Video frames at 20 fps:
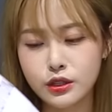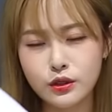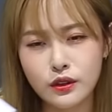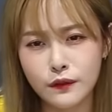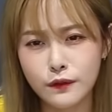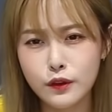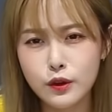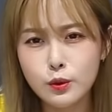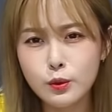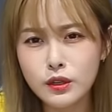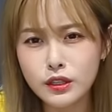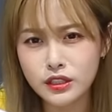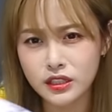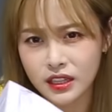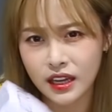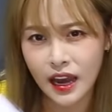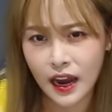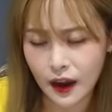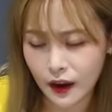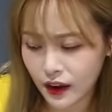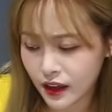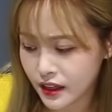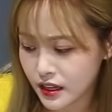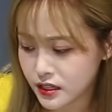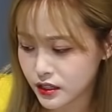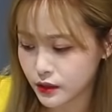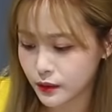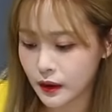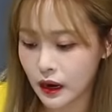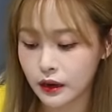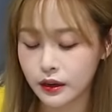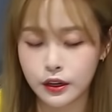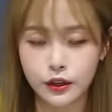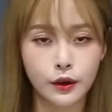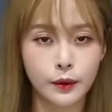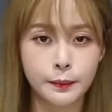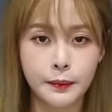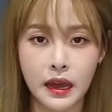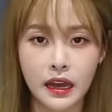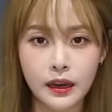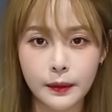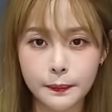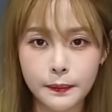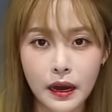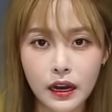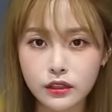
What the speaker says: So if you were to carry this around in your makeup